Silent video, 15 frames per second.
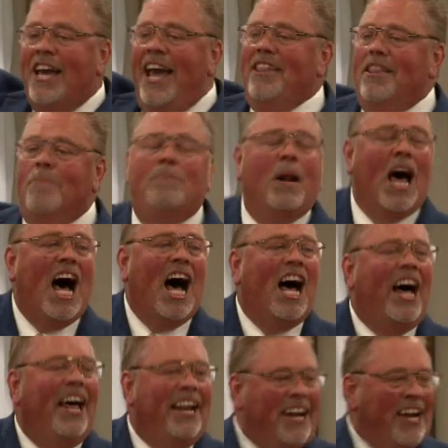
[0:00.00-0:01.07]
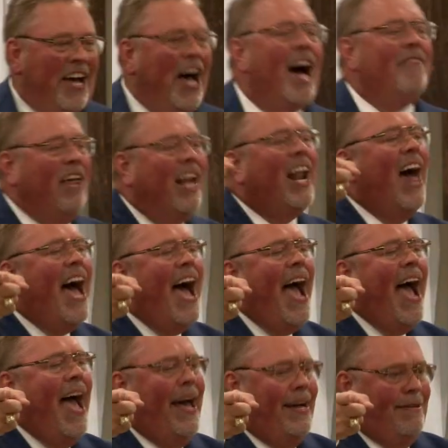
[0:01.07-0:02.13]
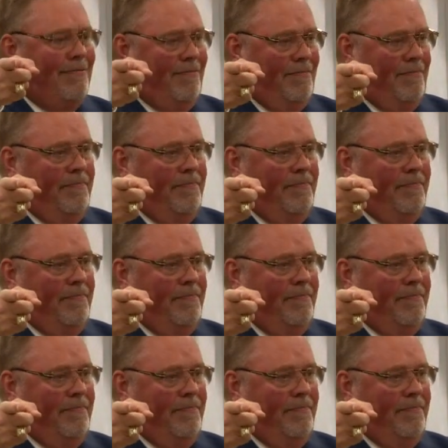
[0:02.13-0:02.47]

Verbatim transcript: in the blood of the lamb.